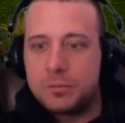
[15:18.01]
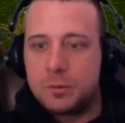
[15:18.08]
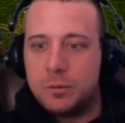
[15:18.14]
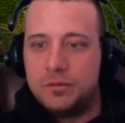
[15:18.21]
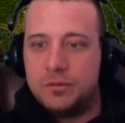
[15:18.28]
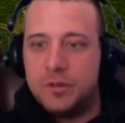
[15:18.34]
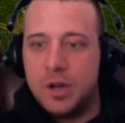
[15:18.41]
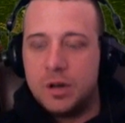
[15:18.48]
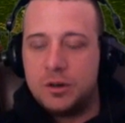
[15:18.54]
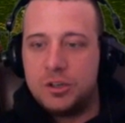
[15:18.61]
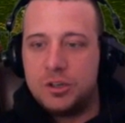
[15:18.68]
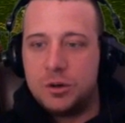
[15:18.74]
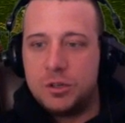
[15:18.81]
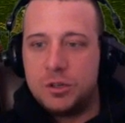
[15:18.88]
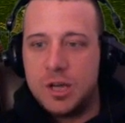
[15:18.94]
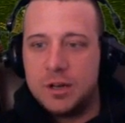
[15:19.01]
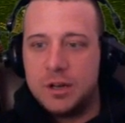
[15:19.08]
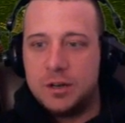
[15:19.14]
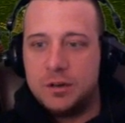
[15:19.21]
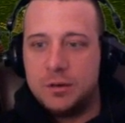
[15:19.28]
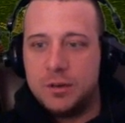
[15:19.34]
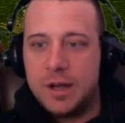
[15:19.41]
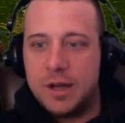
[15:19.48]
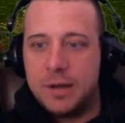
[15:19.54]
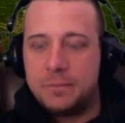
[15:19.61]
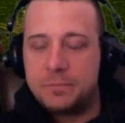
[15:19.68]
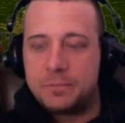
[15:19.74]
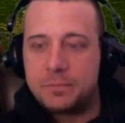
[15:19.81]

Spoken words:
We've showed you how to do that.